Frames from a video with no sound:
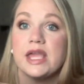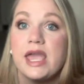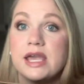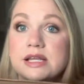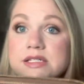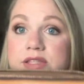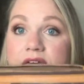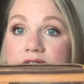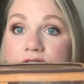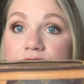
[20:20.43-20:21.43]
and they
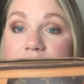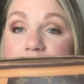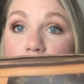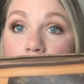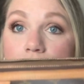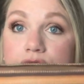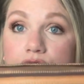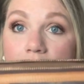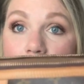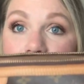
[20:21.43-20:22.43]
can fix pull
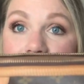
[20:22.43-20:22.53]
straps.